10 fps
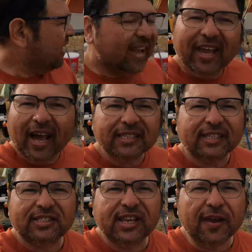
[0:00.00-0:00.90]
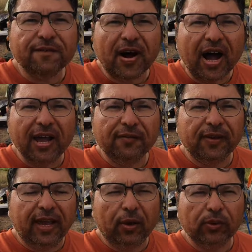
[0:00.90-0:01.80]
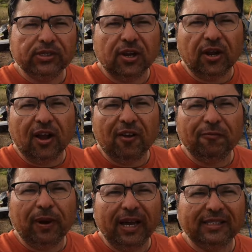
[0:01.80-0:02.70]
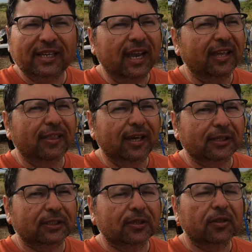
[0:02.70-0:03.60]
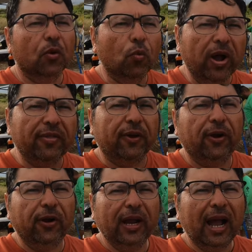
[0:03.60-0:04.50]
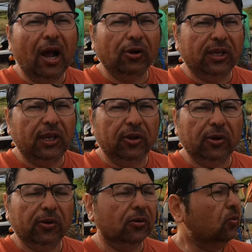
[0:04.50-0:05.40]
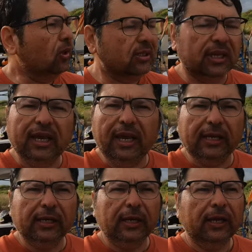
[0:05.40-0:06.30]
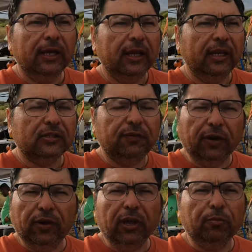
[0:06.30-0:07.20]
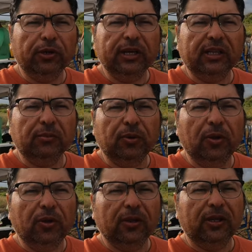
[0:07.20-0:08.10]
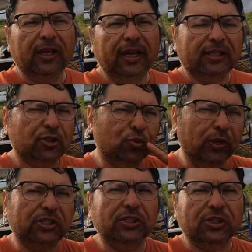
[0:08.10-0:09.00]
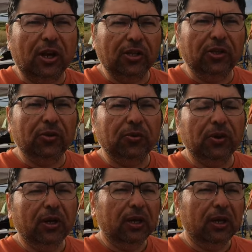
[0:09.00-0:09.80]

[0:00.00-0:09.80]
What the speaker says: Hey guys, it's day five, and we start off by saying this. The weather out here, once again, it's very unpredictable. It switches on you.